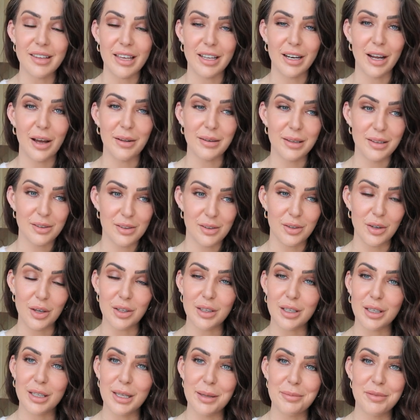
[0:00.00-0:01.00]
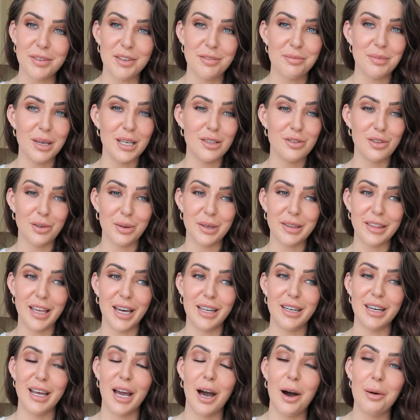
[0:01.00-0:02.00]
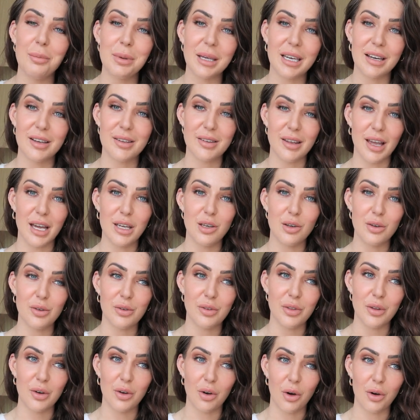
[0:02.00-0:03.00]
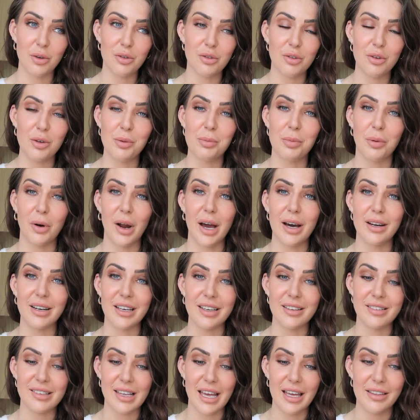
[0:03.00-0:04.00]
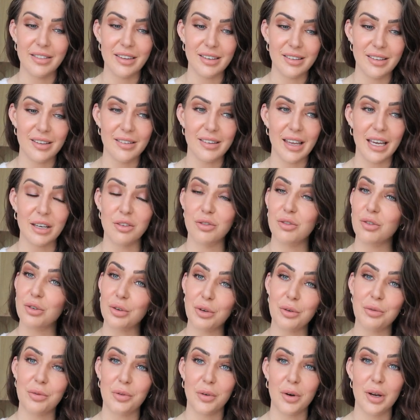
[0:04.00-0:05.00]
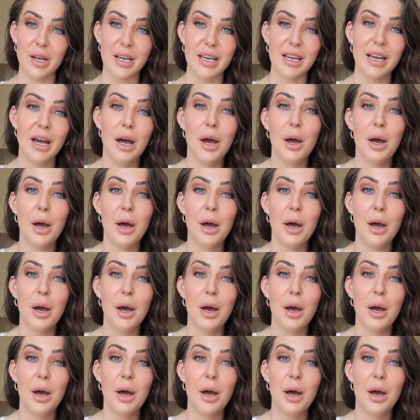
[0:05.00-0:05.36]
and I'll insert the clips of me doing that now, because I used the no-shoe brownies, and this is a sugar-free